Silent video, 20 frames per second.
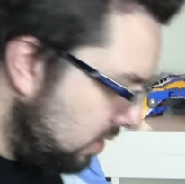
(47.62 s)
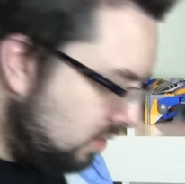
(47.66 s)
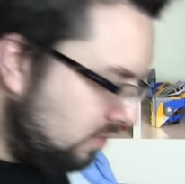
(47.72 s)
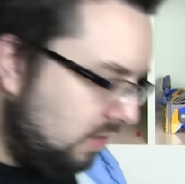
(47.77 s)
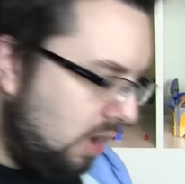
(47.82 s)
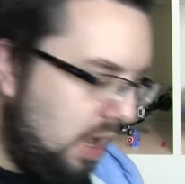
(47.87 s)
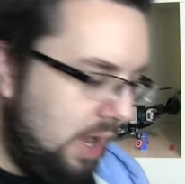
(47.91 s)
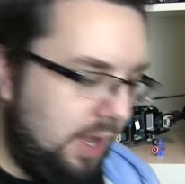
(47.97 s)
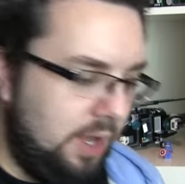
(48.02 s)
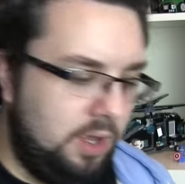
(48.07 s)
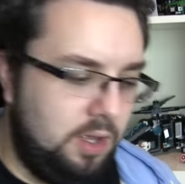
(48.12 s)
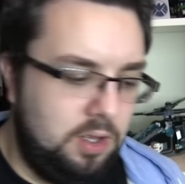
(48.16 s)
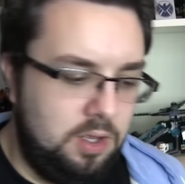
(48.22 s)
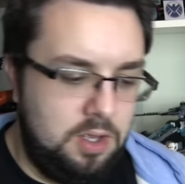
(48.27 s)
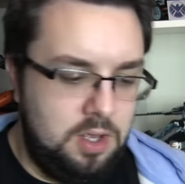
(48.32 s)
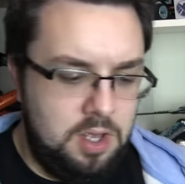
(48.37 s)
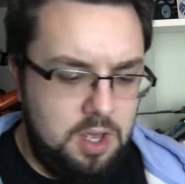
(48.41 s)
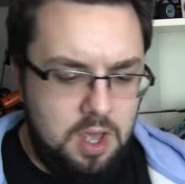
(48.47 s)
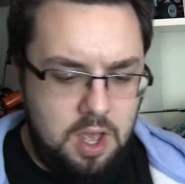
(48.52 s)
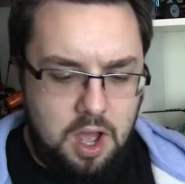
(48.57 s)
Right,
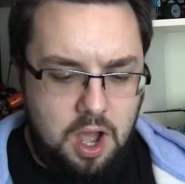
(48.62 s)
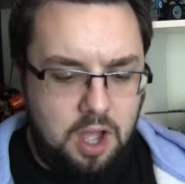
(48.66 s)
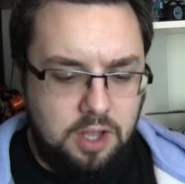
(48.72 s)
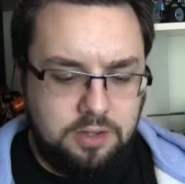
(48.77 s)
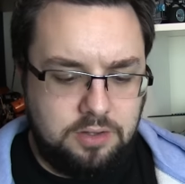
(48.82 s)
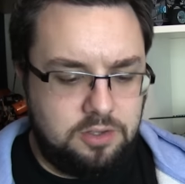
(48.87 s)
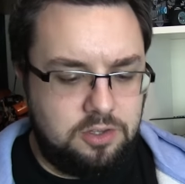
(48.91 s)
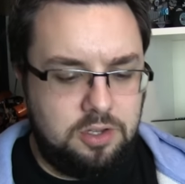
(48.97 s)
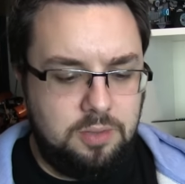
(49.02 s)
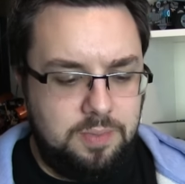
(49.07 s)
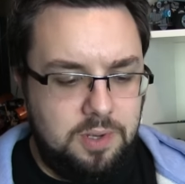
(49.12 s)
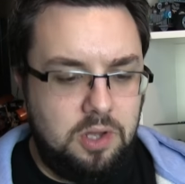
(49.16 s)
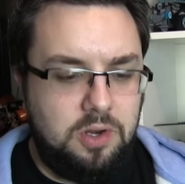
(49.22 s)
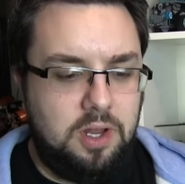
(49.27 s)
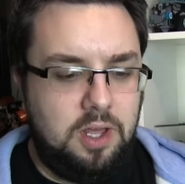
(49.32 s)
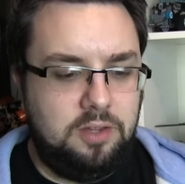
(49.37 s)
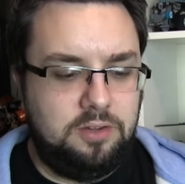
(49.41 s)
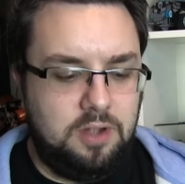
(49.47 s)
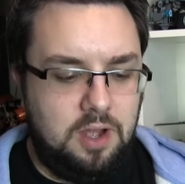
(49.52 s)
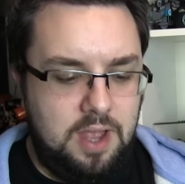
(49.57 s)
to be
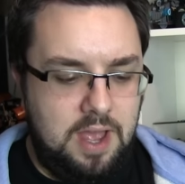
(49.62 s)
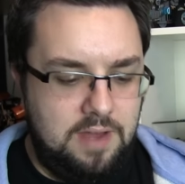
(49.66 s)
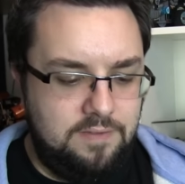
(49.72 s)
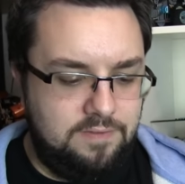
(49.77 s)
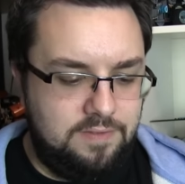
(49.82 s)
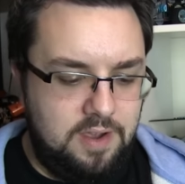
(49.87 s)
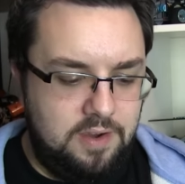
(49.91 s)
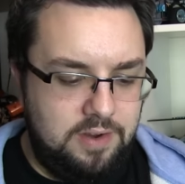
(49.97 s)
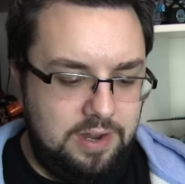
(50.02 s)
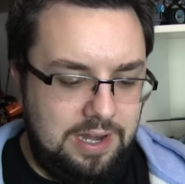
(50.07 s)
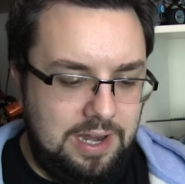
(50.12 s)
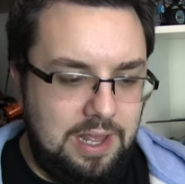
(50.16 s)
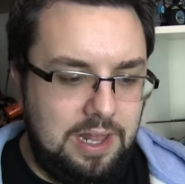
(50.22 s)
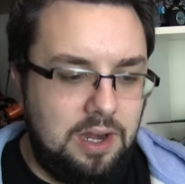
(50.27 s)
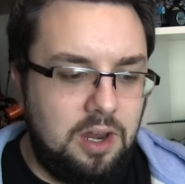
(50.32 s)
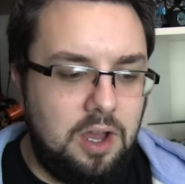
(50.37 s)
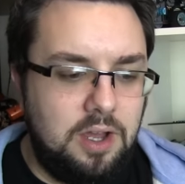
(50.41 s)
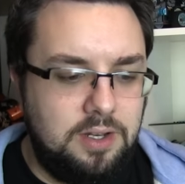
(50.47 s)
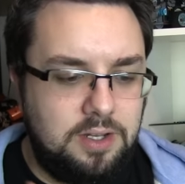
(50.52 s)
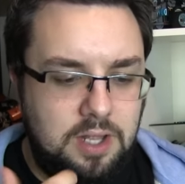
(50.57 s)
honest, I have very
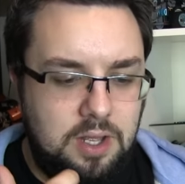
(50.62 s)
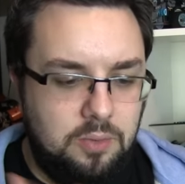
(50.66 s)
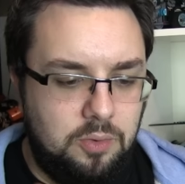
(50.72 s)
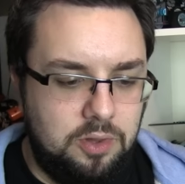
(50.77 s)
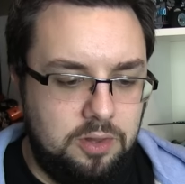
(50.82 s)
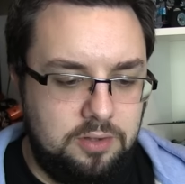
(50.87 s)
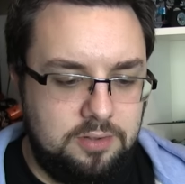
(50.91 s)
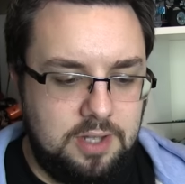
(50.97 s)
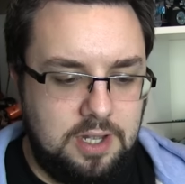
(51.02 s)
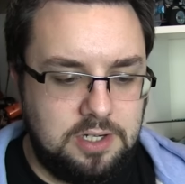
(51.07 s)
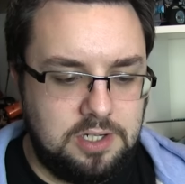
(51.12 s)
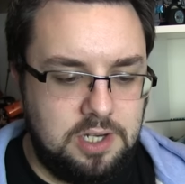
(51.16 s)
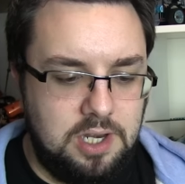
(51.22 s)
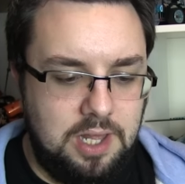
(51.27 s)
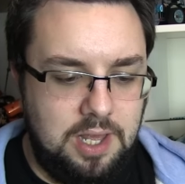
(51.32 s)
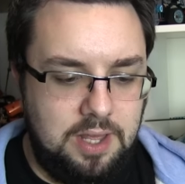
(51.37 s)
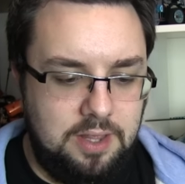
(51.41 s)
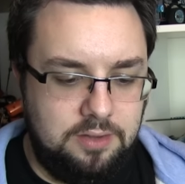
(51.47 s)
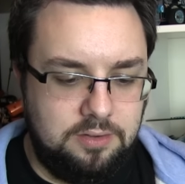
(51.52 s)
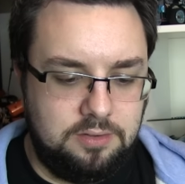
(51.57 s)
little idea what this
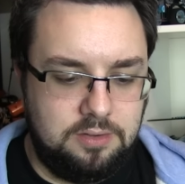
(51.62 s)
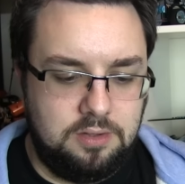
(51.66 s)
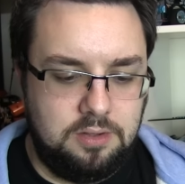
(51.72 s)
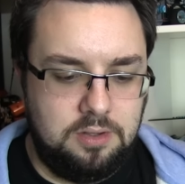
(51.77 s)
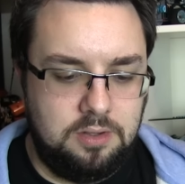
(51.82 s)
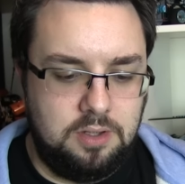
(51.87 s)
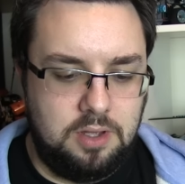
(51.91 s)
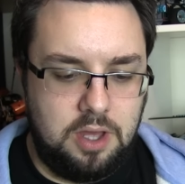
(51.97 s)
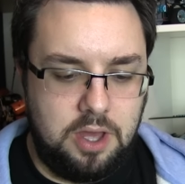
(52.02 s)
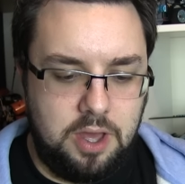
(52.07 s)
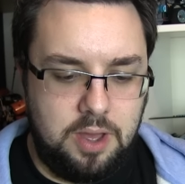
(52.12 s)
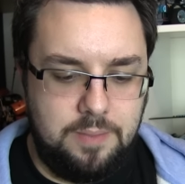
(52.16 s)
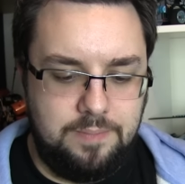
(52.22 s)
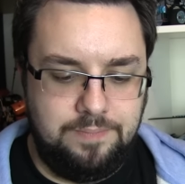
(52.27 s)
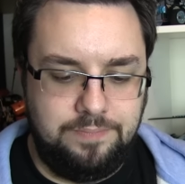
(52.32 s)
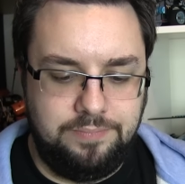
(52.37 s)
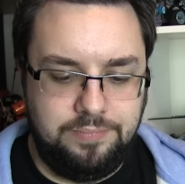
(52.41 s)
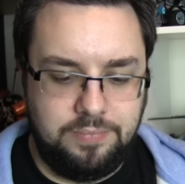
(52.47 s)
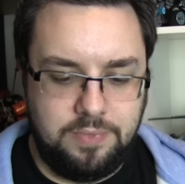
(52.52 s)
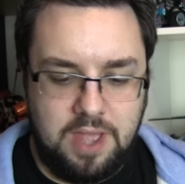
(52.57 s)
actually is.
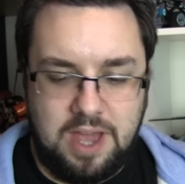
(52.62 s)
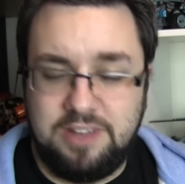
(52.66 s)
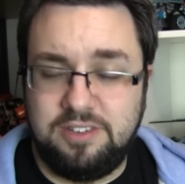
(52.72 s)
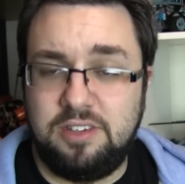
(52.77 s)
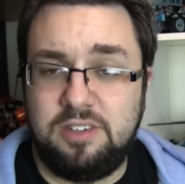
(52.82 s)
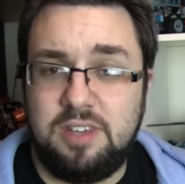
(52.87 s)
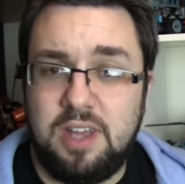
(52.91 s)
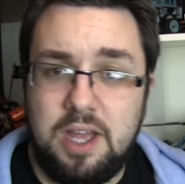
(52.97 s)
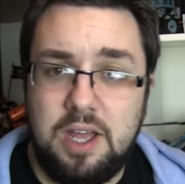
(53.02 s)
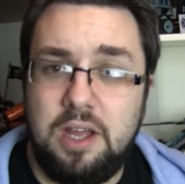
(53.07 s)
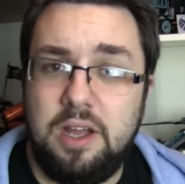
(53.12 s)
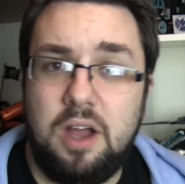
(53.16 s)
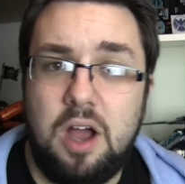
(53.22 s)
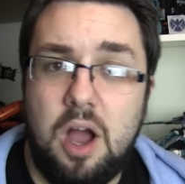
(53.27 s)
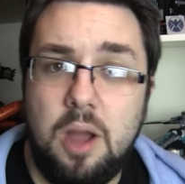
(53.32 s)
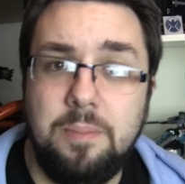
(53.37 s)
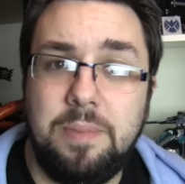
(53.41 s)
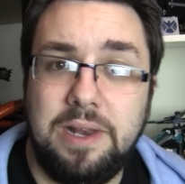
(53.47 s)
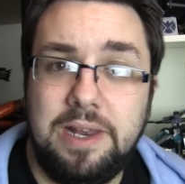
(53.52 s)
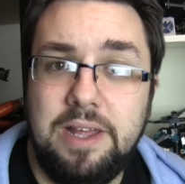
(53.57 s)
As I say,
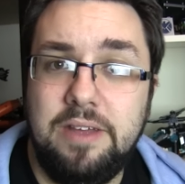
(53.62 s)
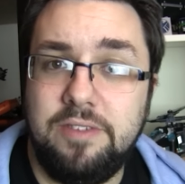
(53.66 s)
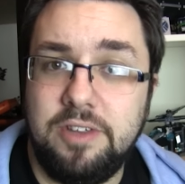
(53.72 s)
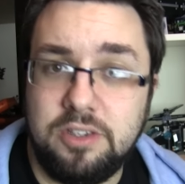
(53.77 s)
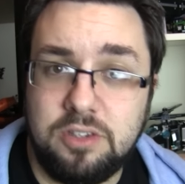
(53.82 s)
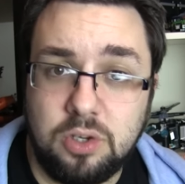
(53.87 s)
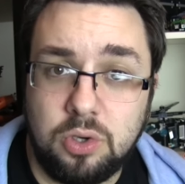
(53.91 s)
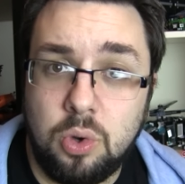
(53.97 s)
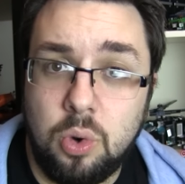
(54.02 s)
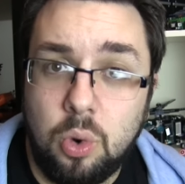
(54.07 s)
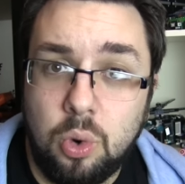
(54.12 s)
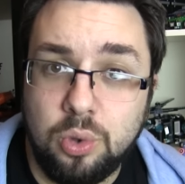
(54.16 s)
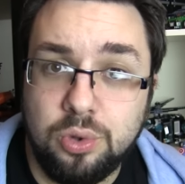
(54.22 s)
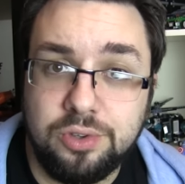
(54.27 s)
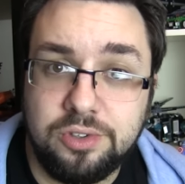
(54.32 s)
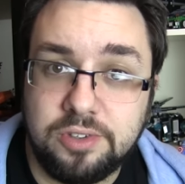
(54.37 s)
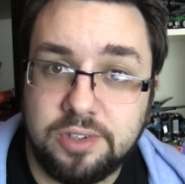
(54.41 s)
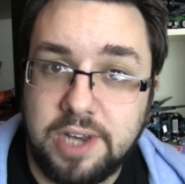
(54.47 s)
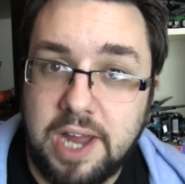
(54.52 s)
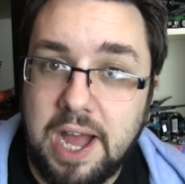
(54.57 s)
I believe it's a
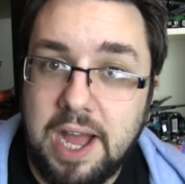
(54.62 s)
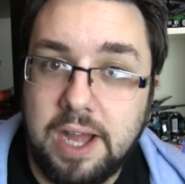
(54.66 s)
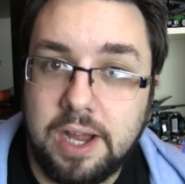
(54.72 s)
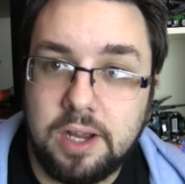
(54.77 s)
corn snack.